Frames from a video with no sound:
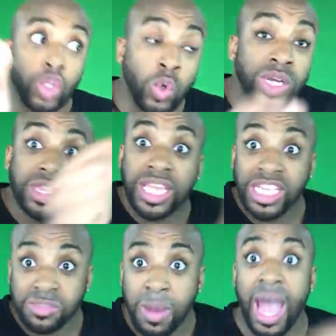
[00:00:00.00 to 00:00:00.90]
doing
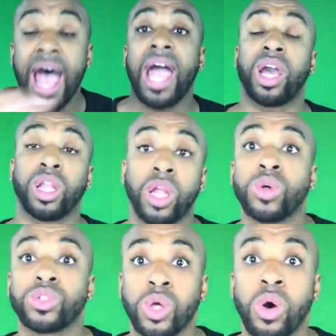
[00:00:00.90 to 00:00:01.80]
things behind
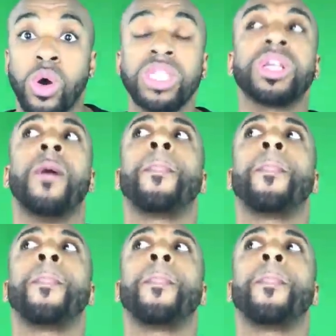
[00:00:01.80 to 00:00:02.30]
closed doors,